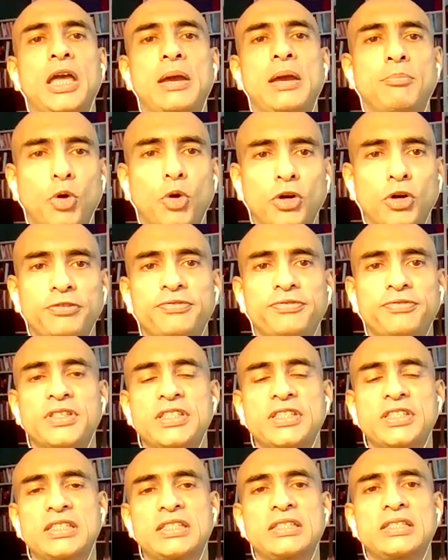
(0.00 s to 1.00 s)

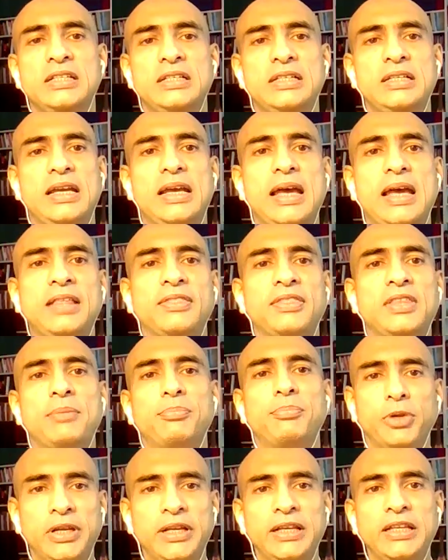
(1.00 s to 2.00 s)
amorphous and they are
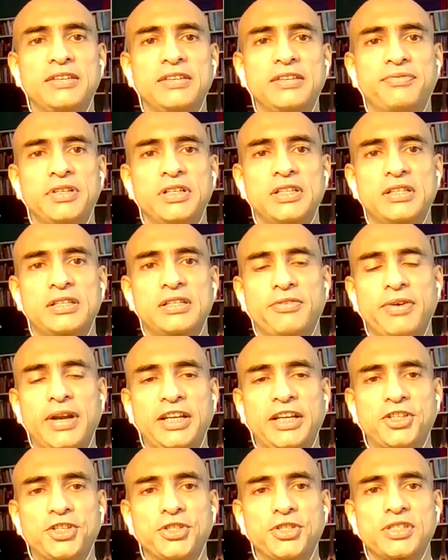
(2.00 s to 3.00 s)
pulling in different
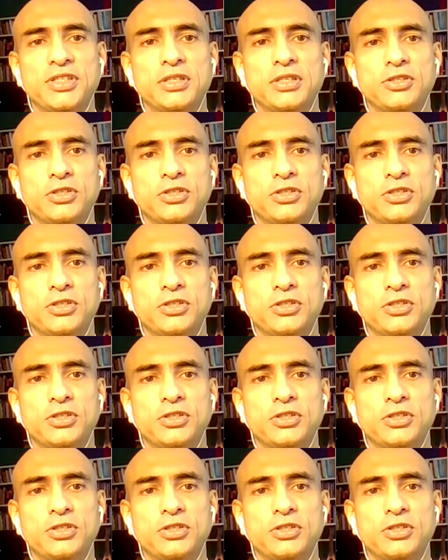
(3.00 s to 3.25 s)
directions.